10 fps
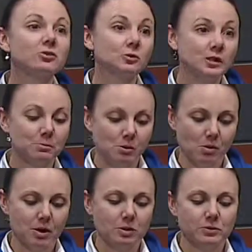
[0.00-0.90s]
treatable
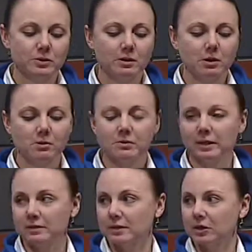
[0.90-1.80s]
though, so
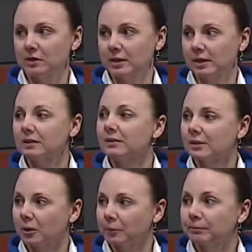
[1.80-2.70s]
that's the good thing.
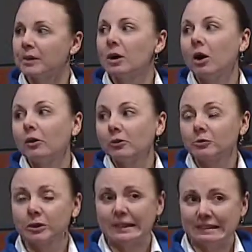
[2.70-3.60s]
So also
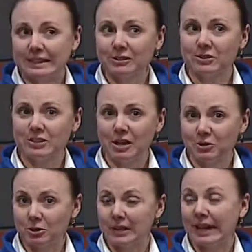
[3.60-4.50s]
very contagious to
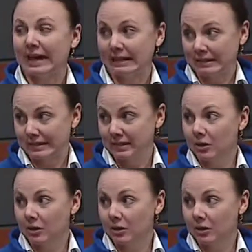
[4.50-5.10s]
other cats.